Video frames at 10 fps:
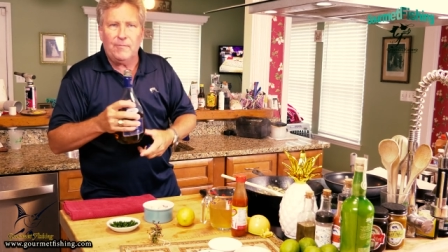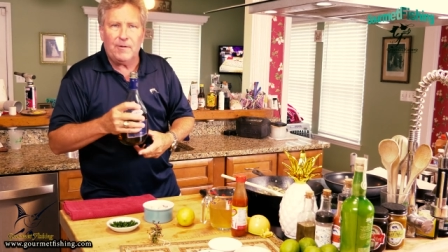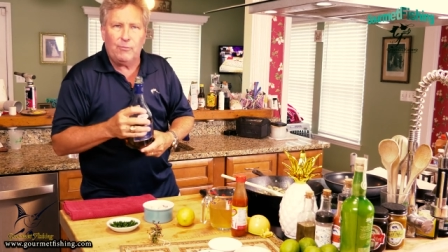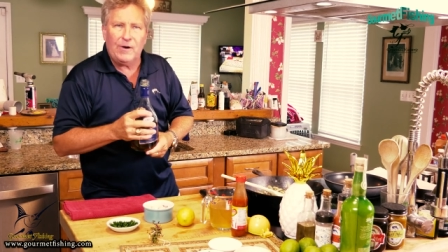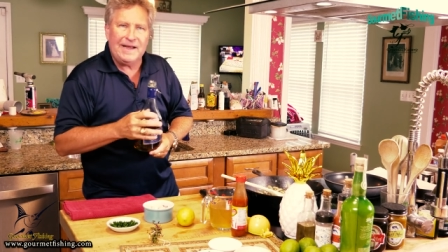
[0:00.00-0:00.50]
the
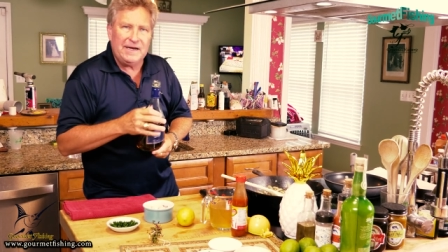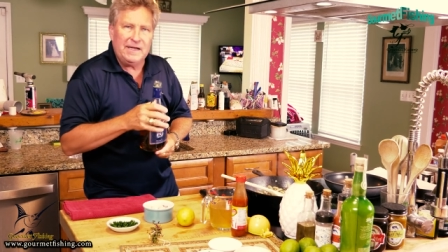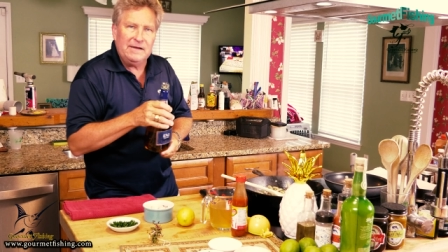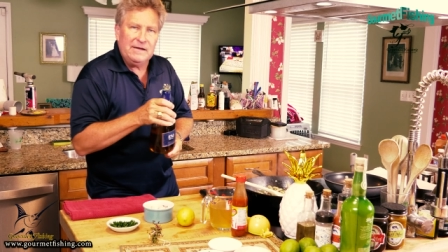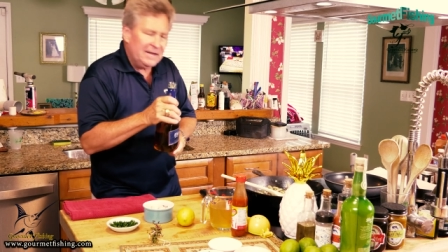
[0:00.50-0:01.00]

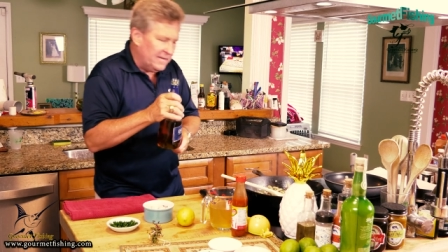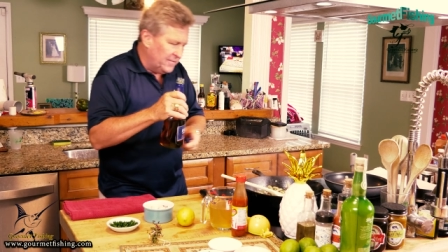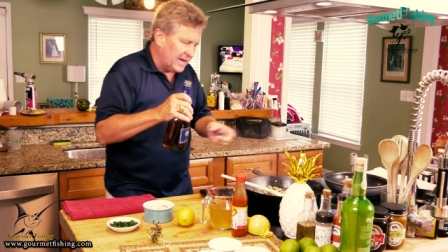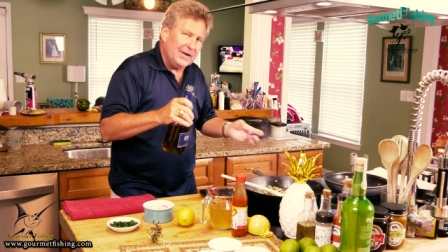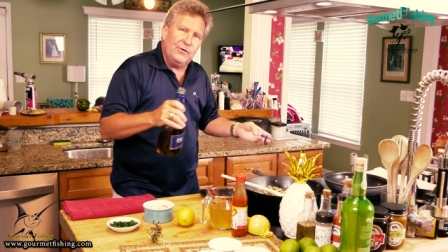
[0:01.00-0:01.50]
brandy
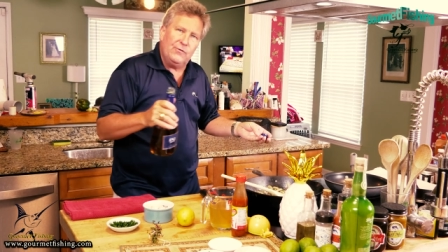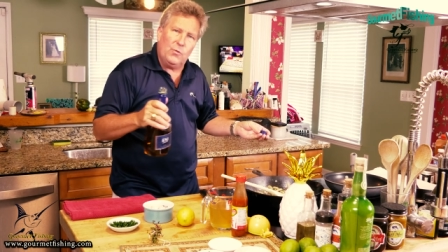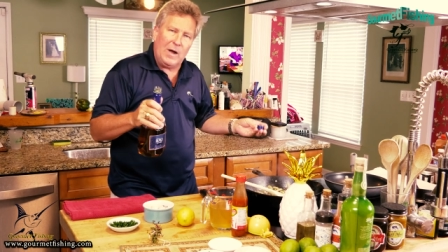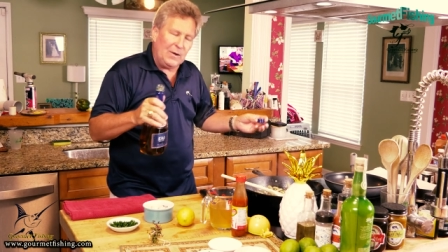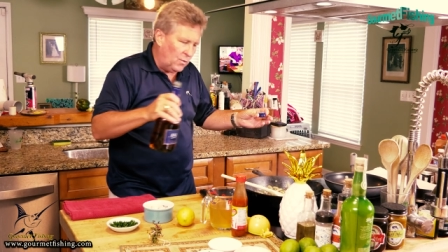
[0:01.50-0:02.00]
than I do the
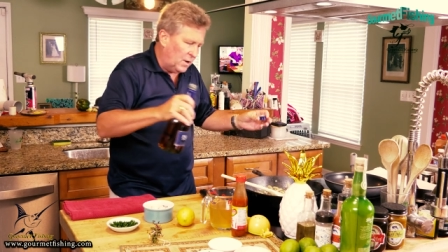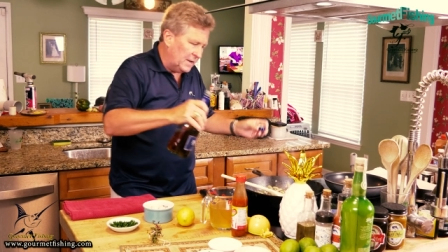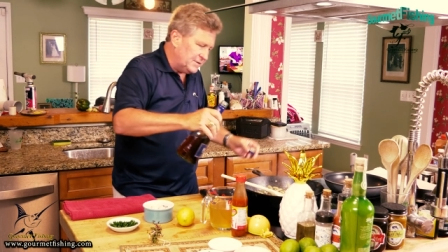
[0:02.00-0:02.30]
white wine.